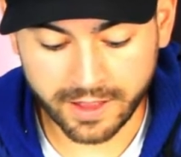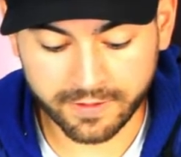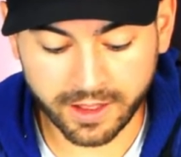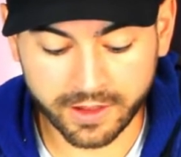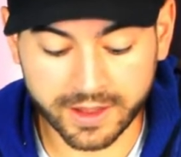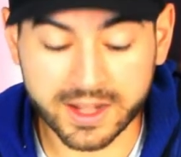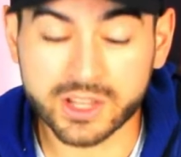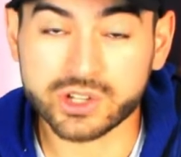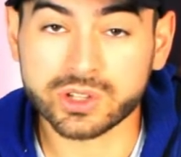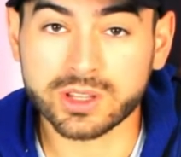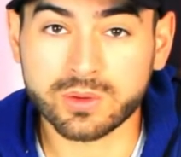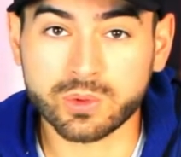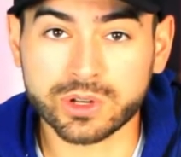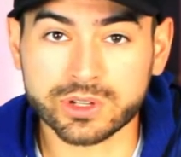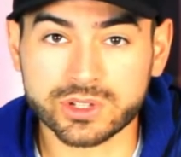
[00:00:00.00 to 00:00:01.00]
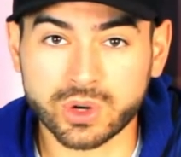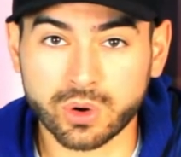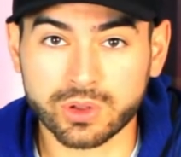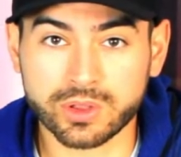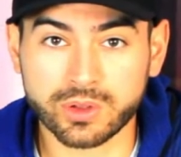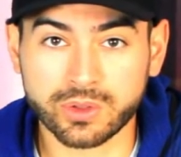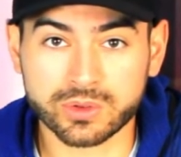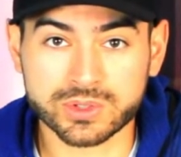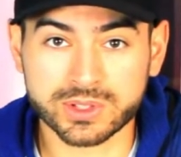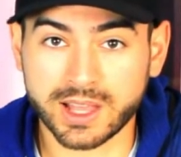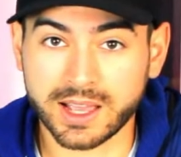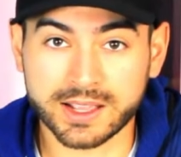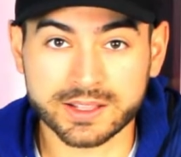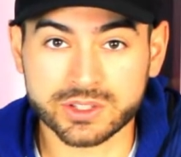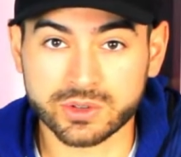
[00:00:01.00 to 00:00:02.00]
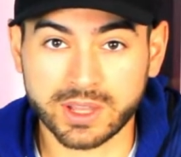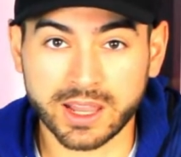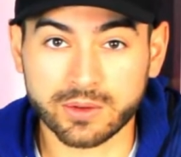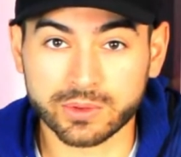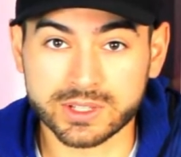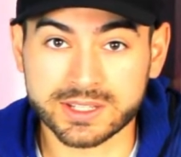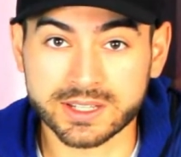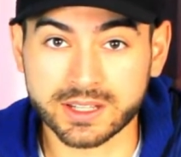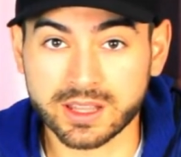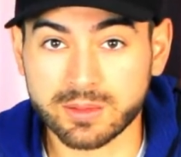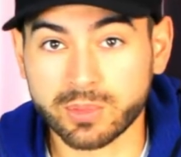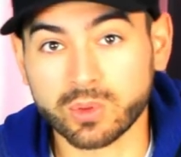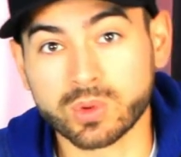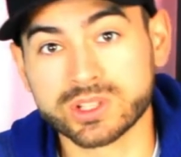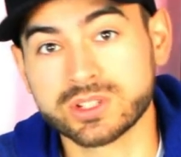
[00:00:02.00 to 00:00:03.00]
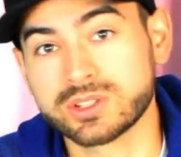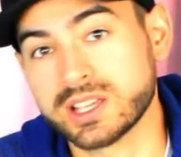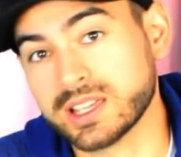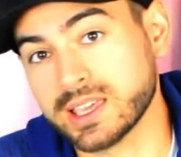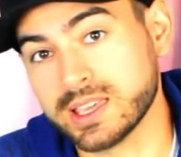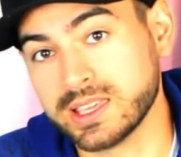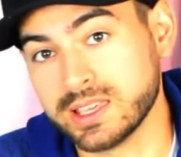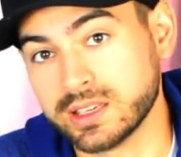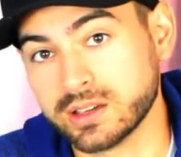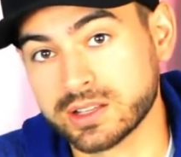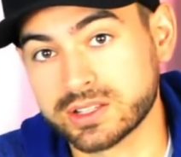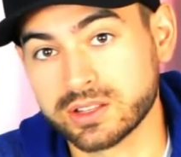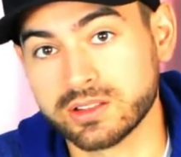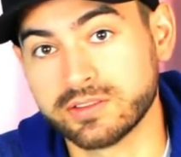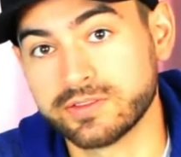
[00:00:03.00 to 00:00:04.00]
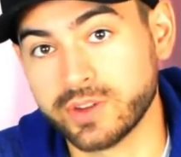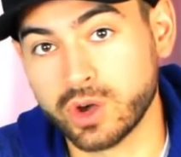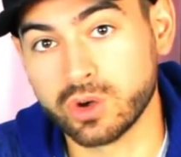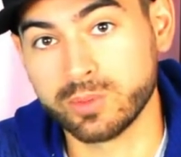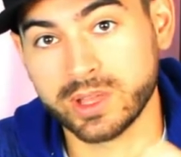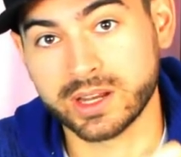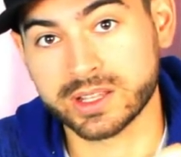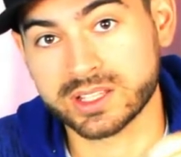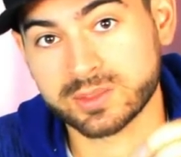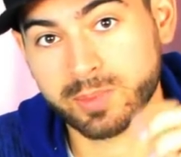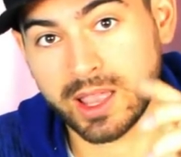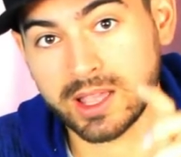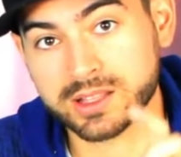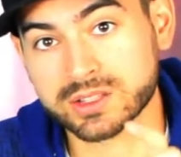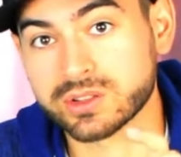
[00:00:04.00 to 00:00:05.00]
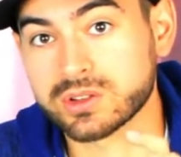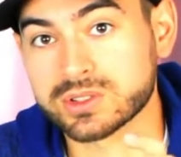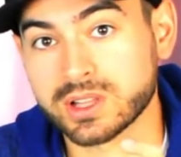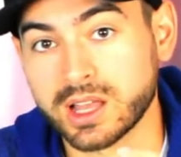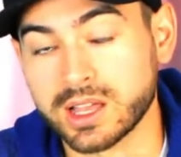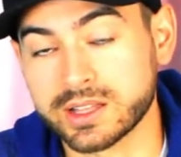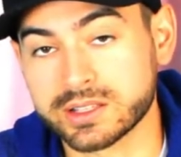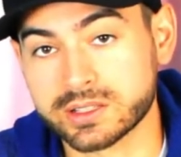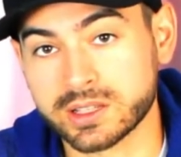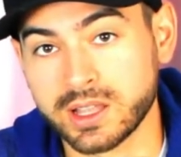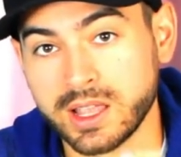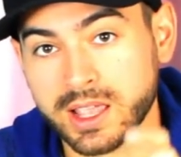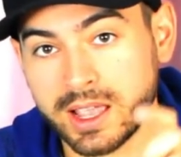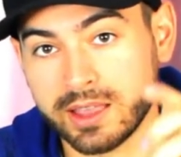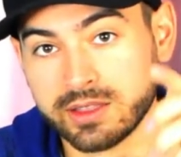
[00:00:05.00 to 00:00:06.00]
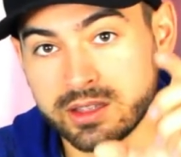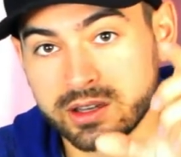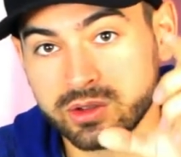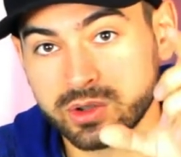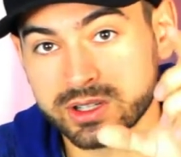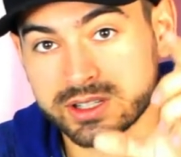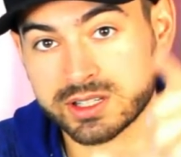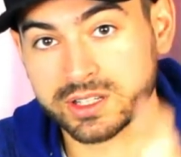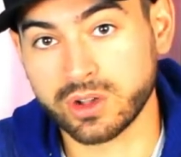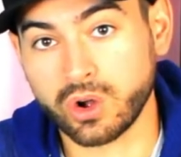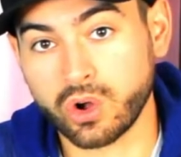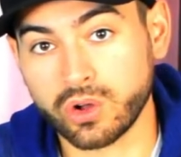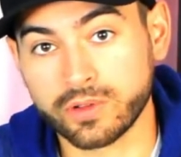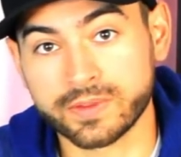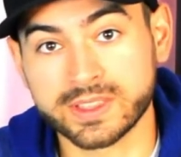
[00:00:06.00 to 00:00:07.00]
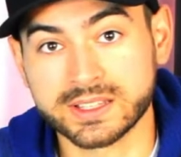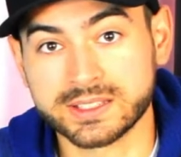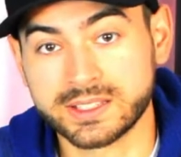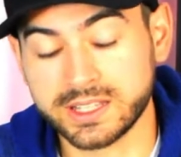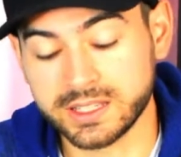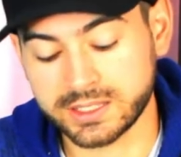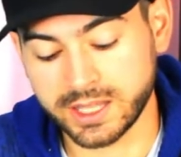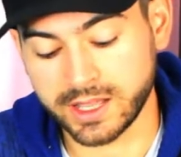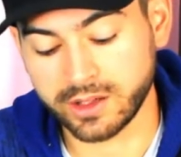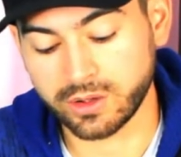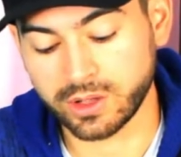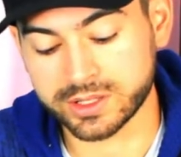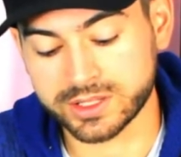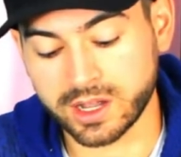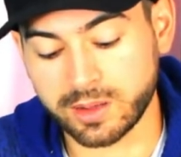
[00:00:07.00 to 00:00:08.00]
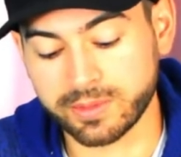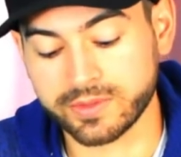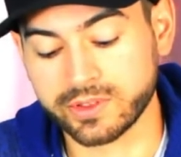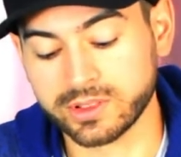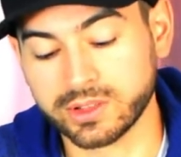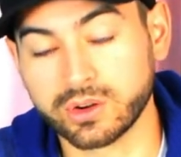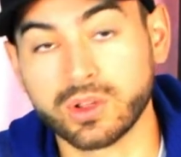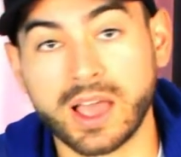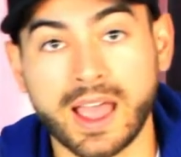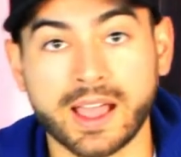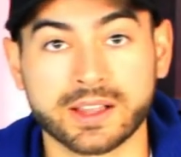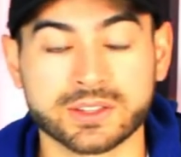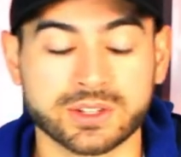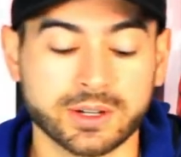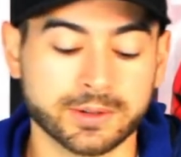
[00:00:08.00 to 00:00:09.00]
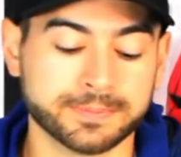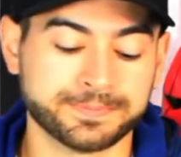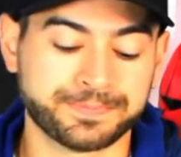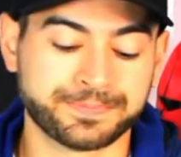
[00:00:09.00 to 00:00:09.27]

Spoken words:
initially when you score those lines, you can't really see that, but once you take a heat gun to the foam, it expands those lines, and then you can see all of the detail on top of the little axe here.